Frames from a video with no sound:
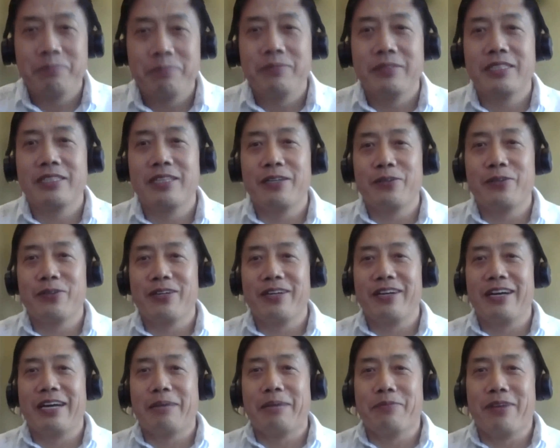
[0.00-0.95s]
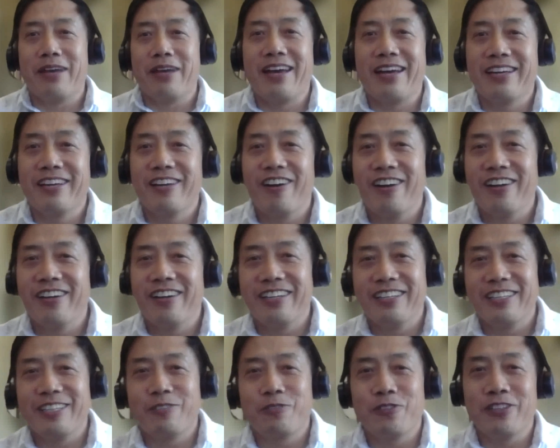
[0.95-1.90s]
So I'm
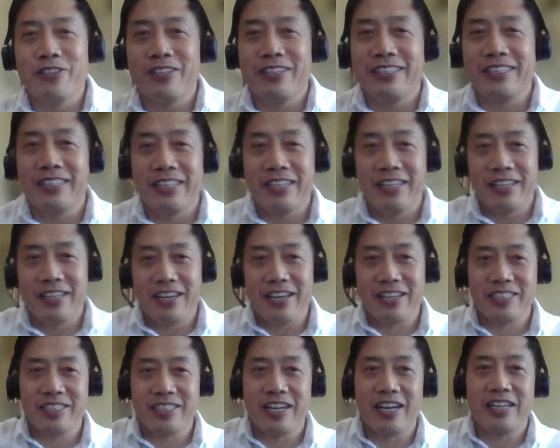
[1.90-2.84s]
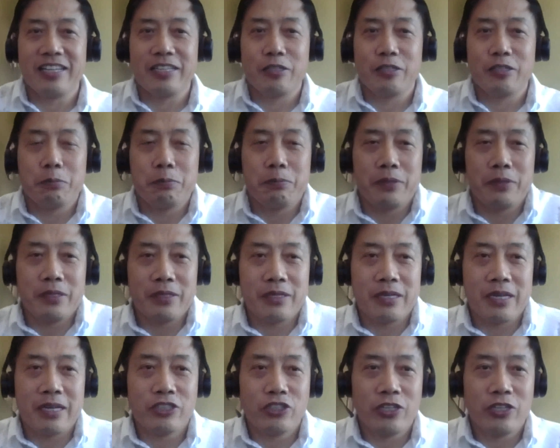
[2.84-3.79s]
really excited to
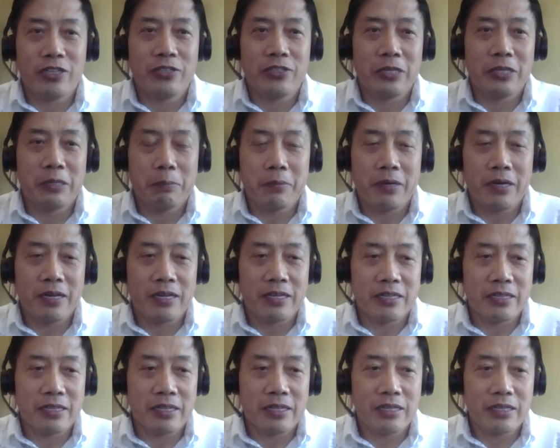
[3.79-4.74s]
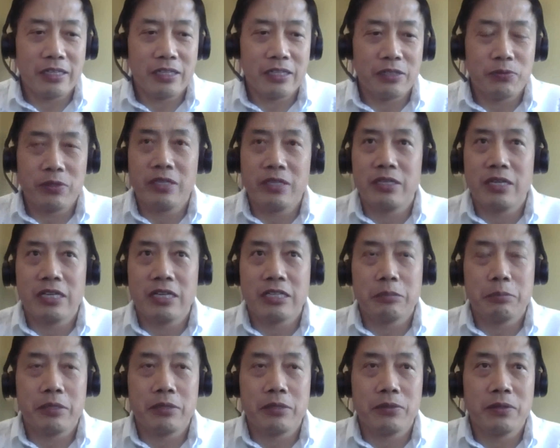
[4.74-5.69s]
be sharing my career
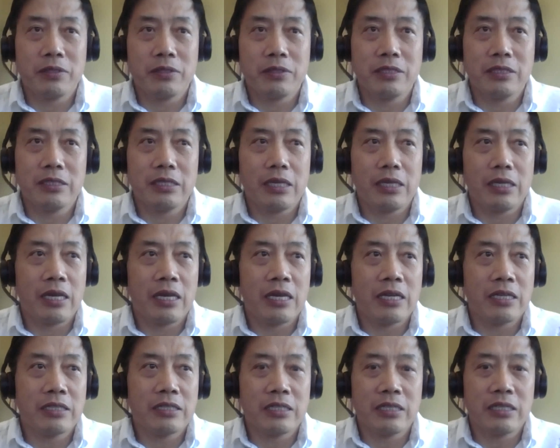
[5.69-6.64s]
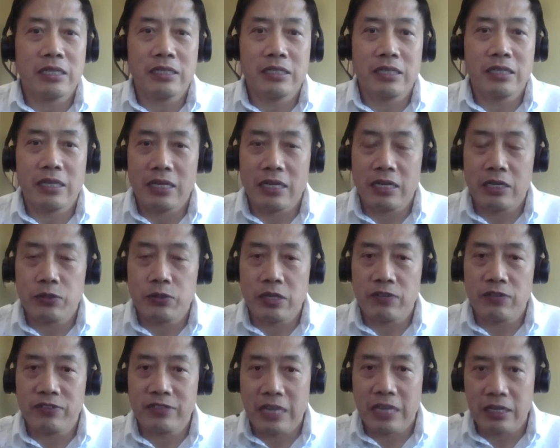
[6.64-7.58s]
experience and the area
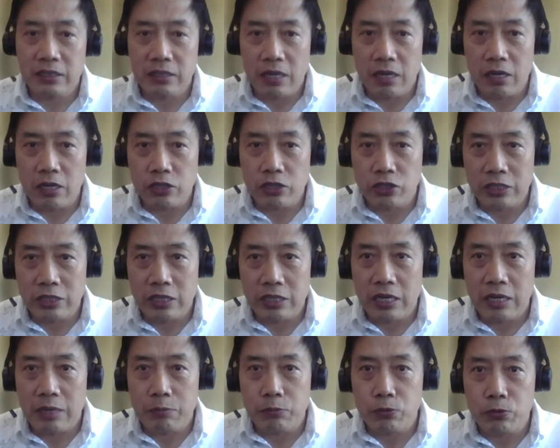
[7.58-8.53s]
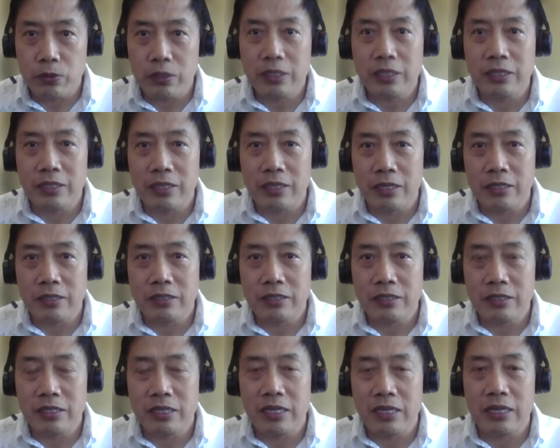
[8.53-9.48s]
of technology I'm working on
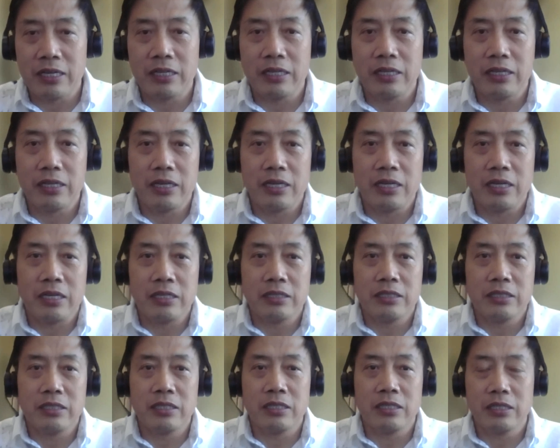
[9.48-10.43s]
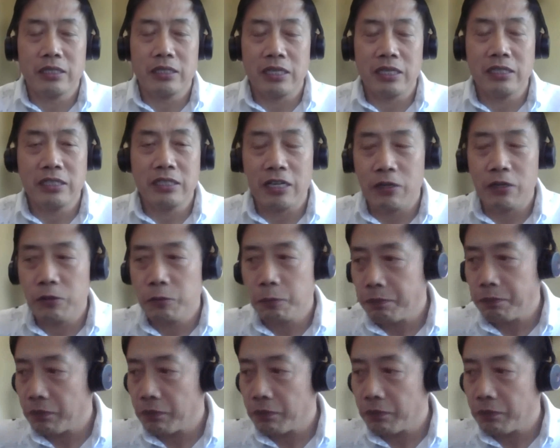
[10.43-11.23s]
today at Intel.